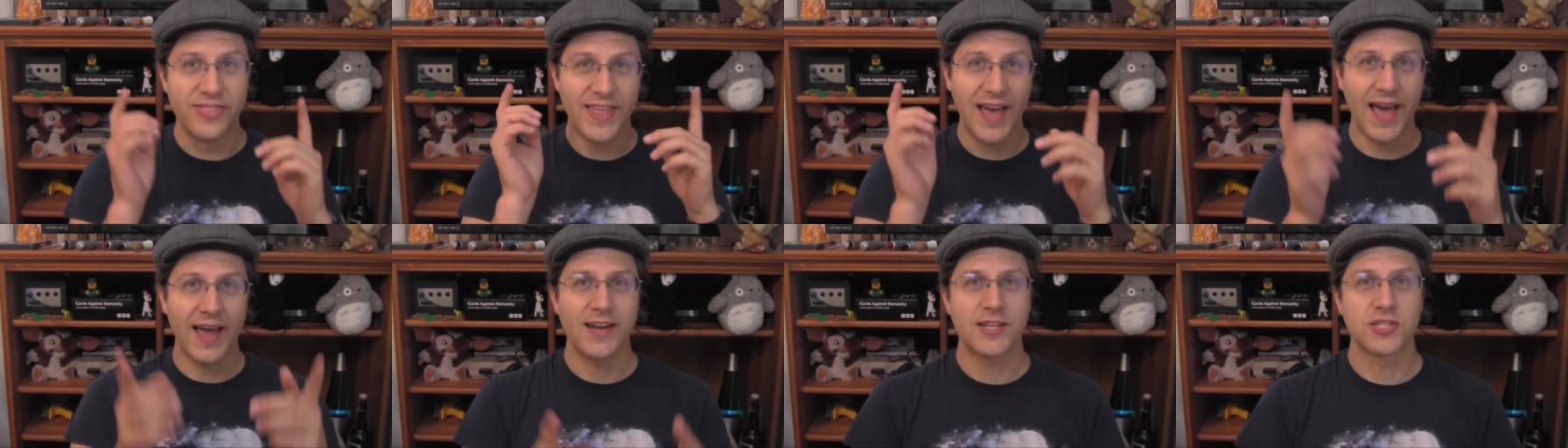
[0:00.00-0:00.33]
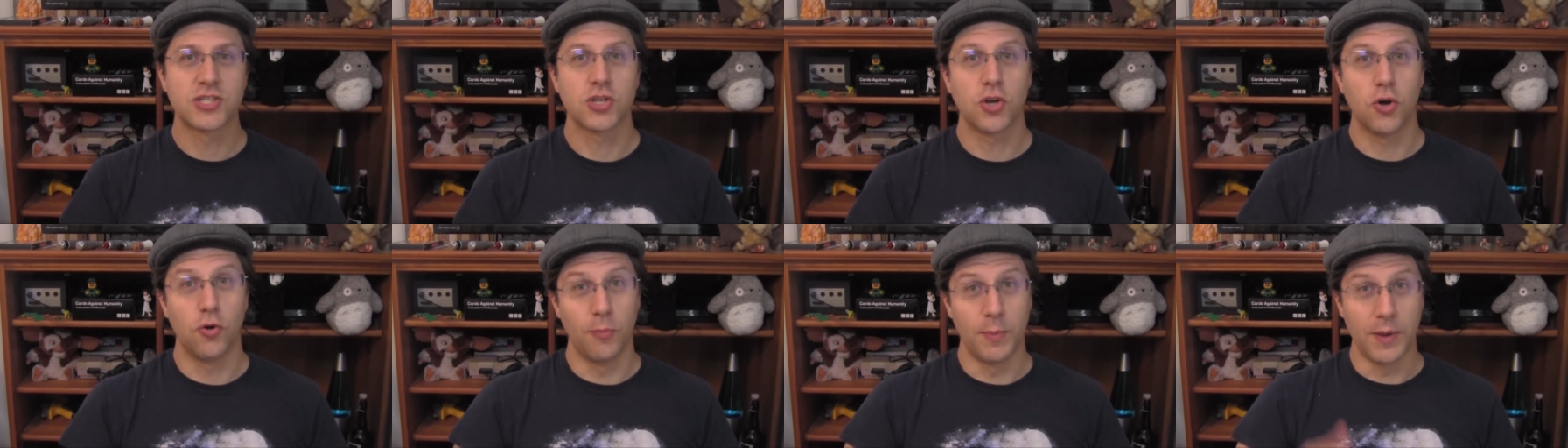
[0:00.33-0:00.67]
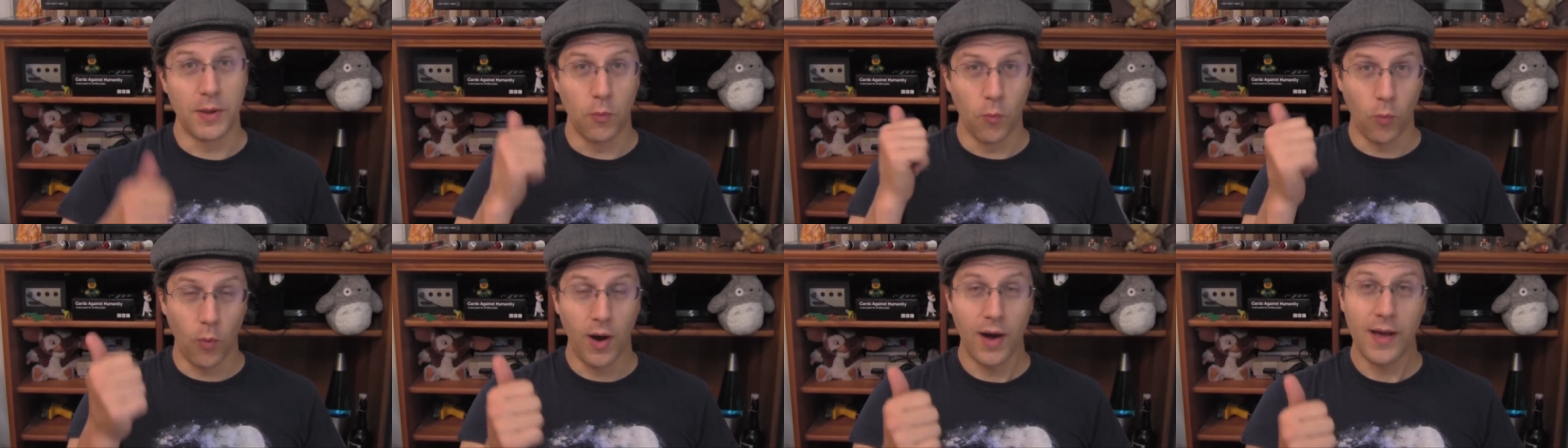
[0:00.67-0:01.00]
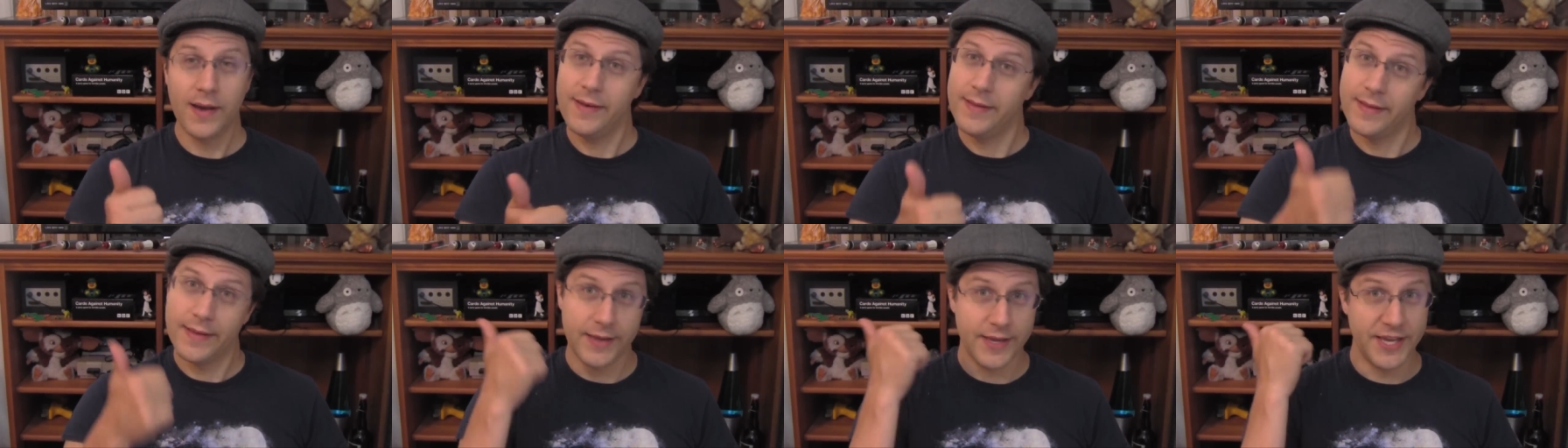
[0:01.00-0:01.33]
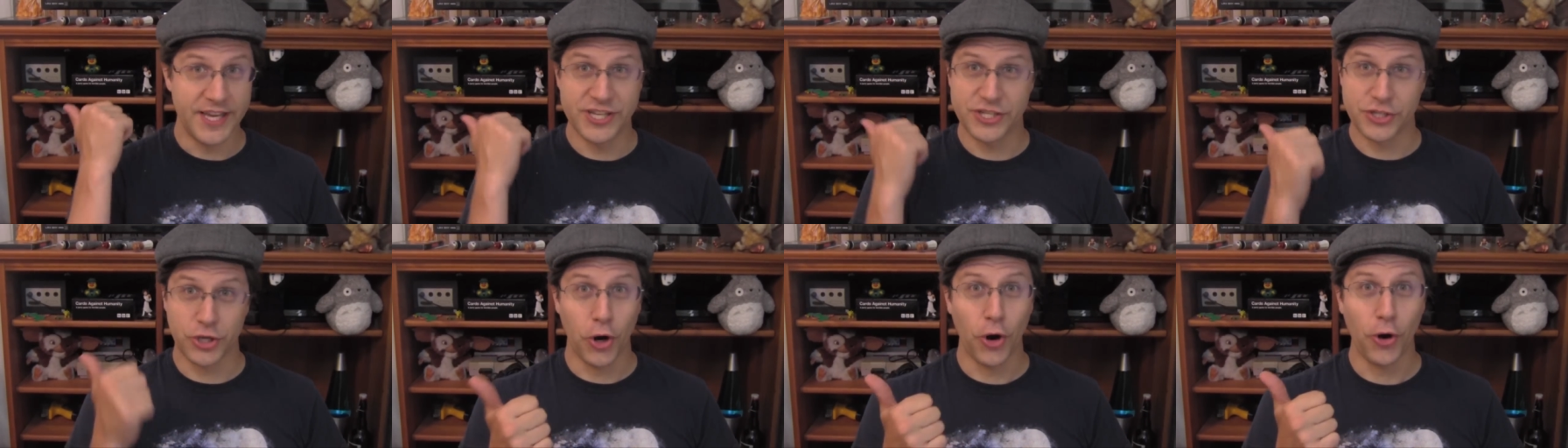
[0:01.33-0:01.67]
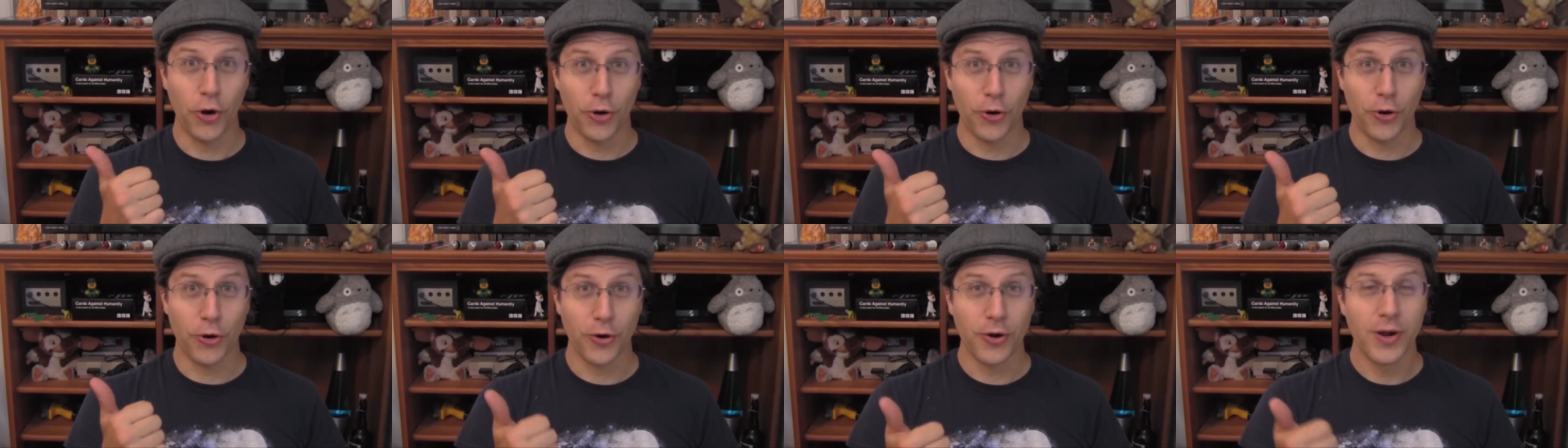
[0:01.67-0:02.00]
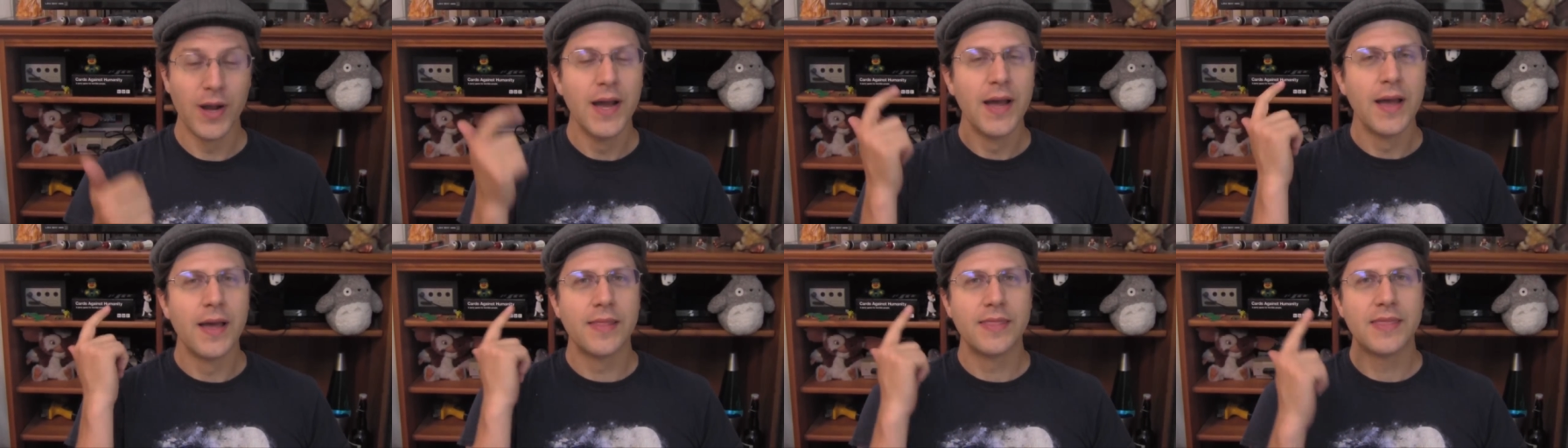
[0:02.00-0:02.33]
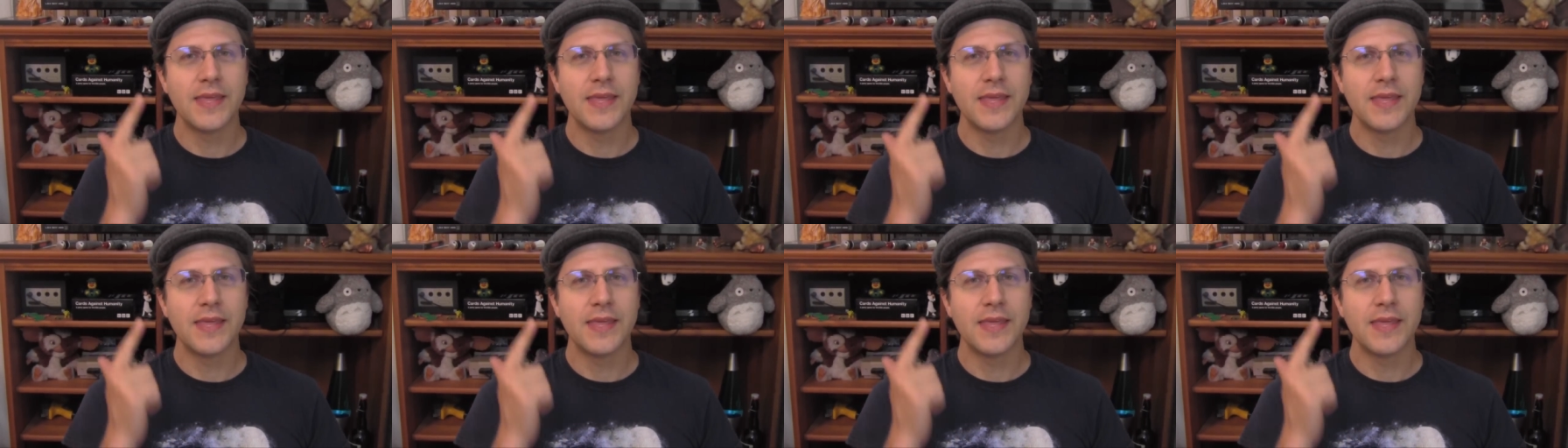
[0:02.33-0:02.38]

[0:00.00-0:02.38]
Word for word: that has sold me. One is her.